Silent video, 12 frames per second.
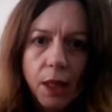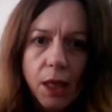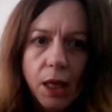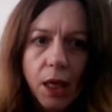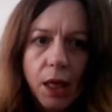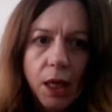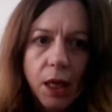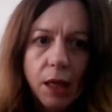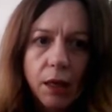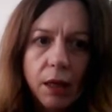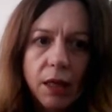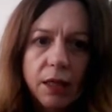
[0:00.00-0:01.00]

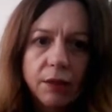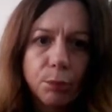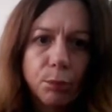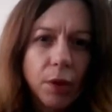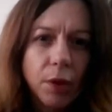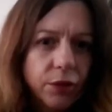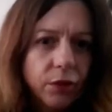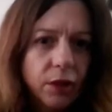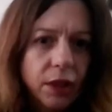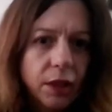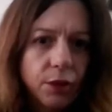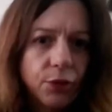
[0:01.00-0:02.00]
and it's
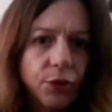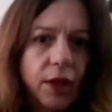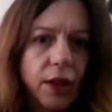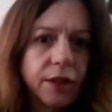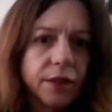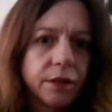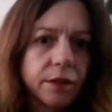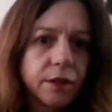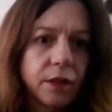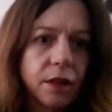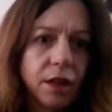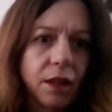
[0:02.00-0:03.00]
mostly the
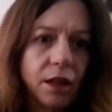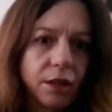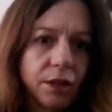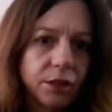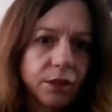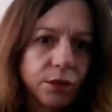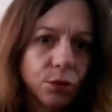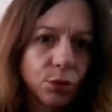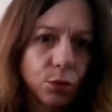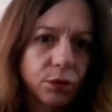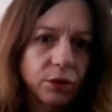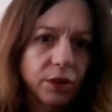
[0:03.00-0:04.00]
first class
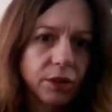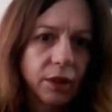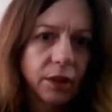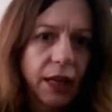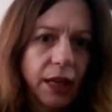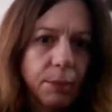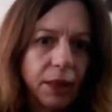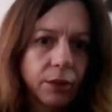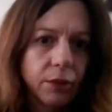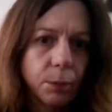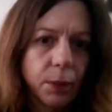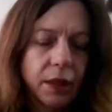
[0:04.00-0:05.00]
quarters, the
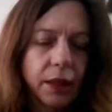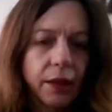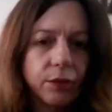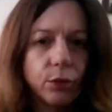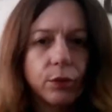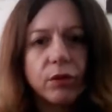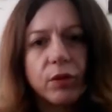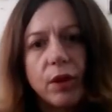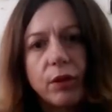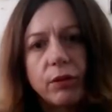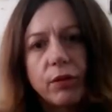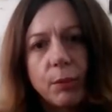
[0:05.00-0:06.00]
cabins, but there's
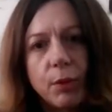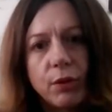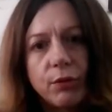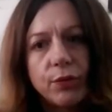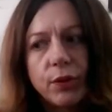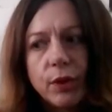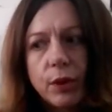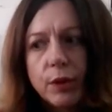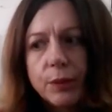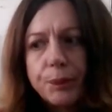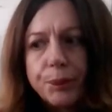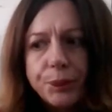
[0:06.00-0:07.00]
also some of
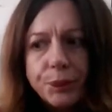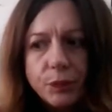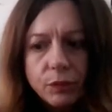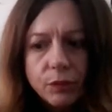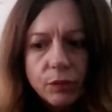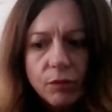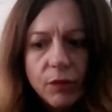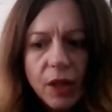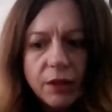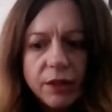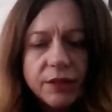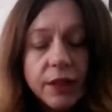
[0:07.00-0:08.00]

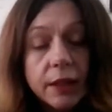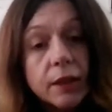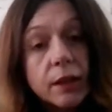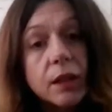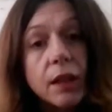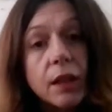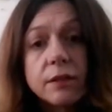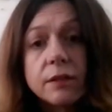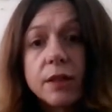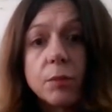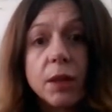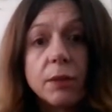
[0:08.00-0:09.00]
the second class, and
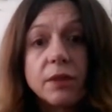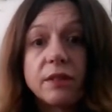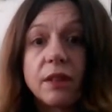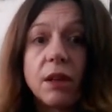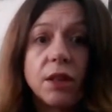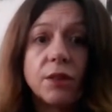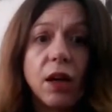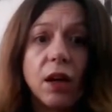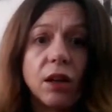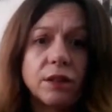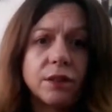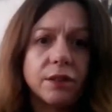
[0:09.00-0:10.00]
sometimes it's kind of
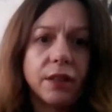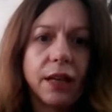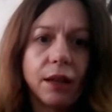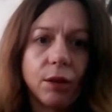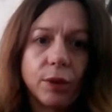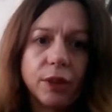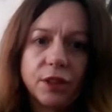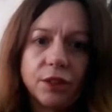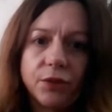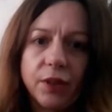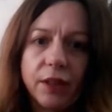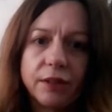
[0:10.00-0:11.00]
hard to tell which
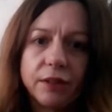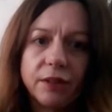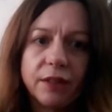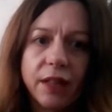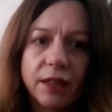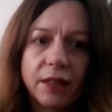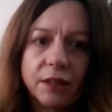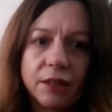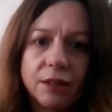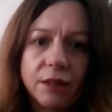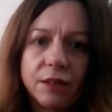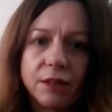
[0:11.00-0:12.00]
is first and second,
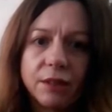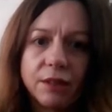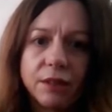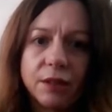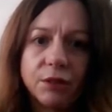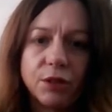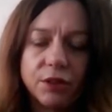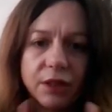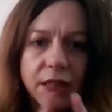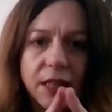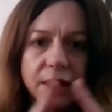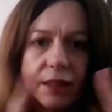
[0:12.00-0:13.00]
because you just
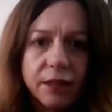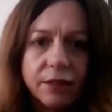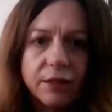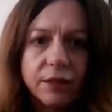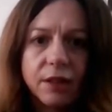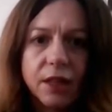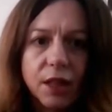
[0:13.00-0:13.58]
get this